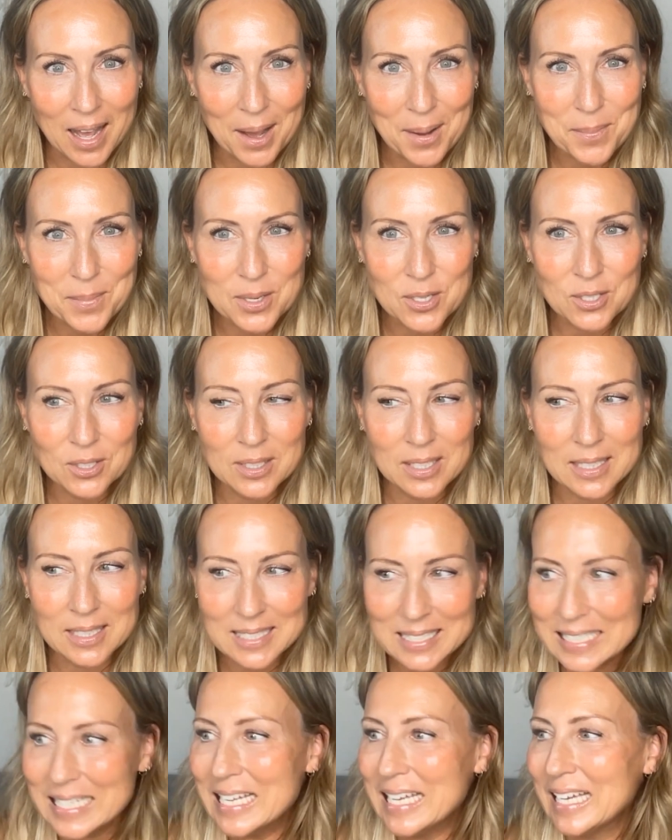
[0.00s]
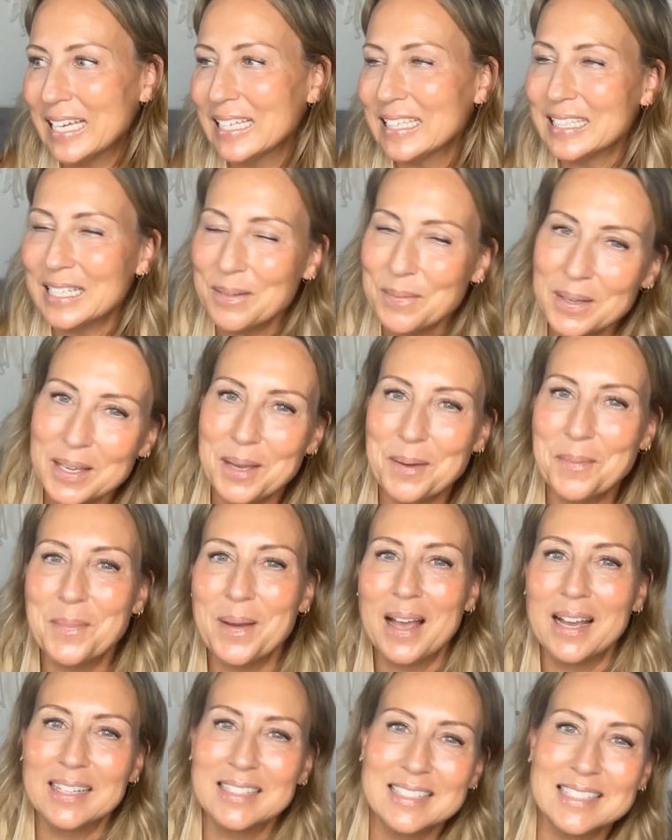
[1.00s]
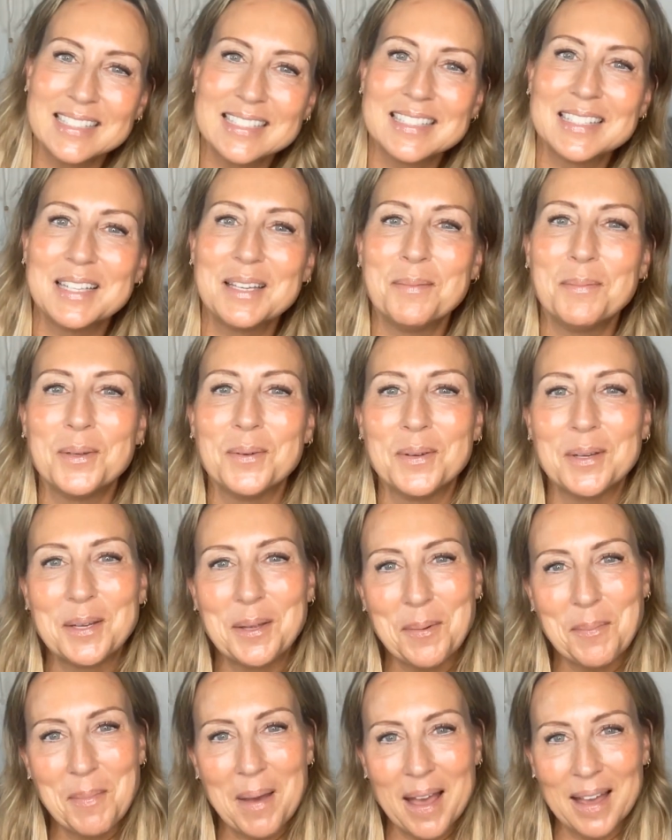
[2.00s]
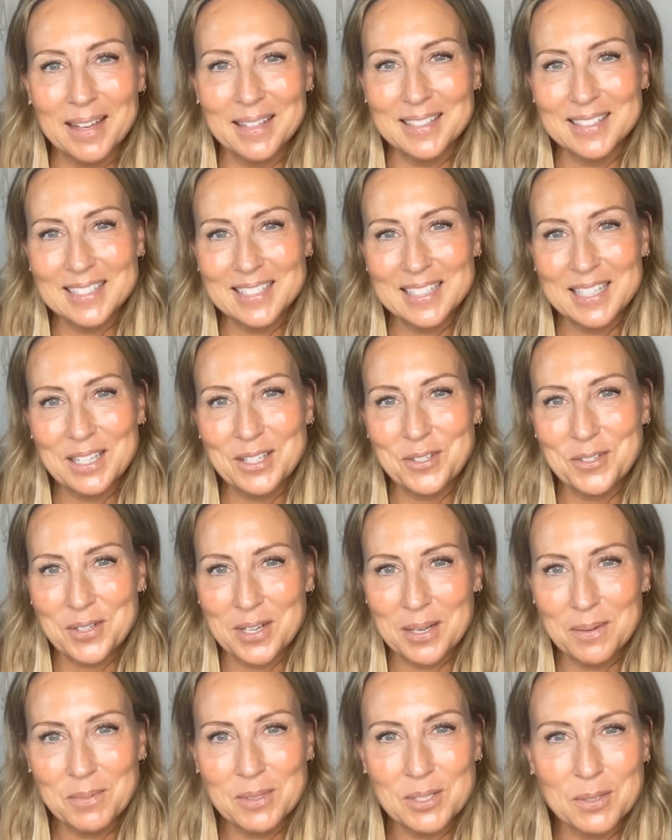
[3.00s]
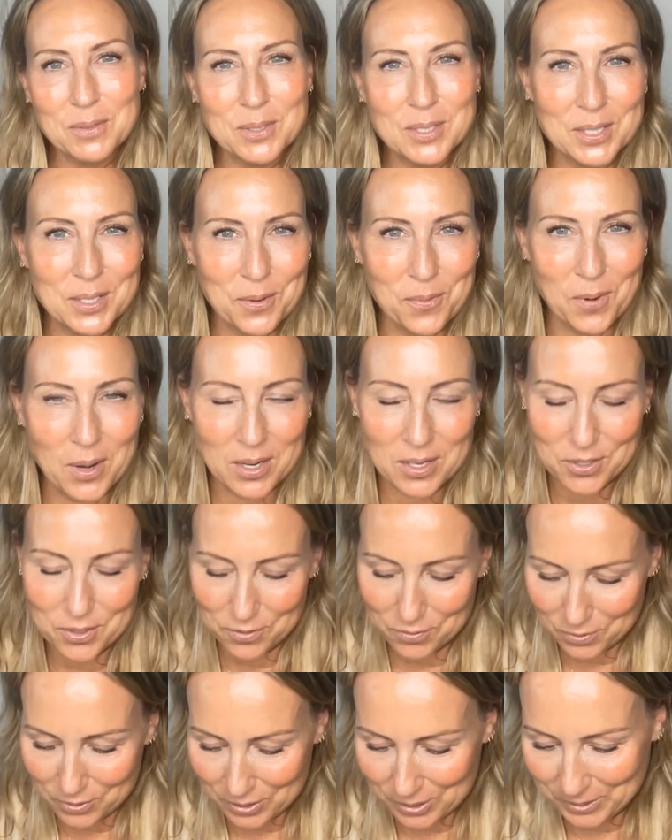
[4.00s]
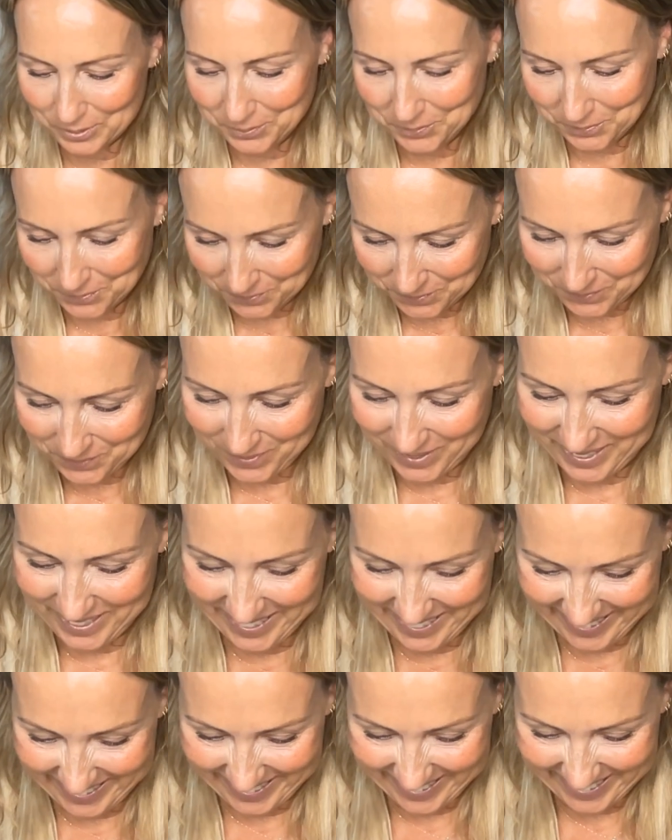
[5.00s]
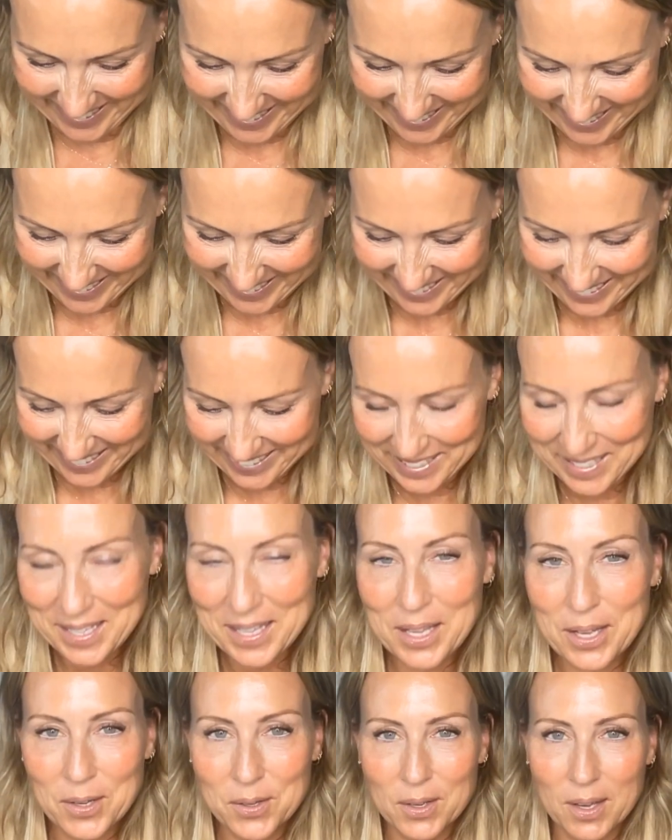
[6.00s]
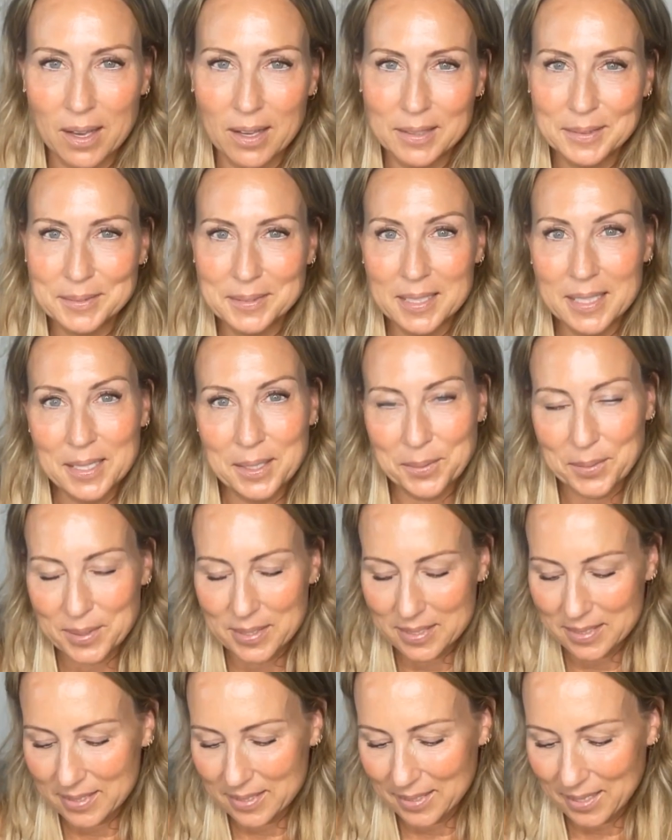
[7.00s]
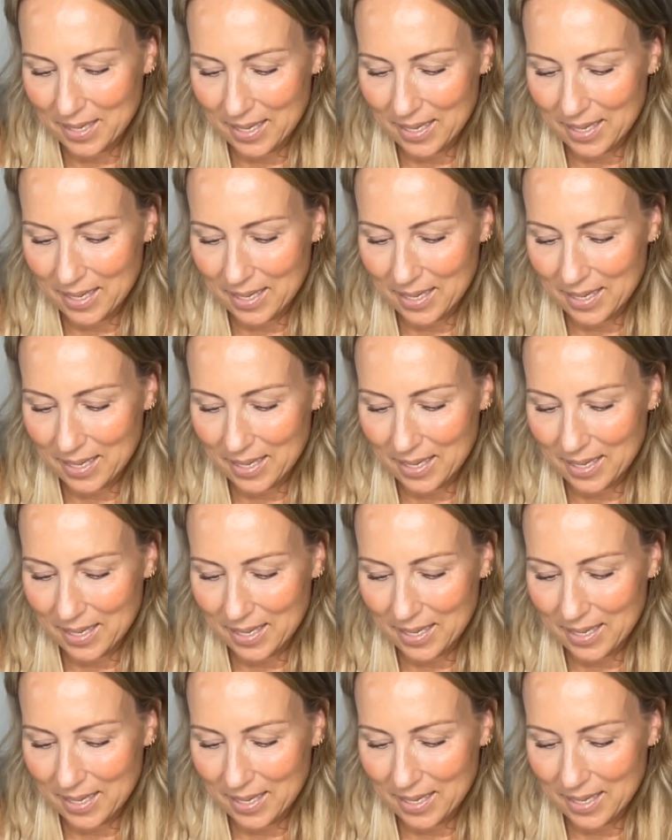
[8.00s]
up and you're like, dang it, let me get back to sleep. You want to get back into that dream because it was so wonderful? Okay, anyways.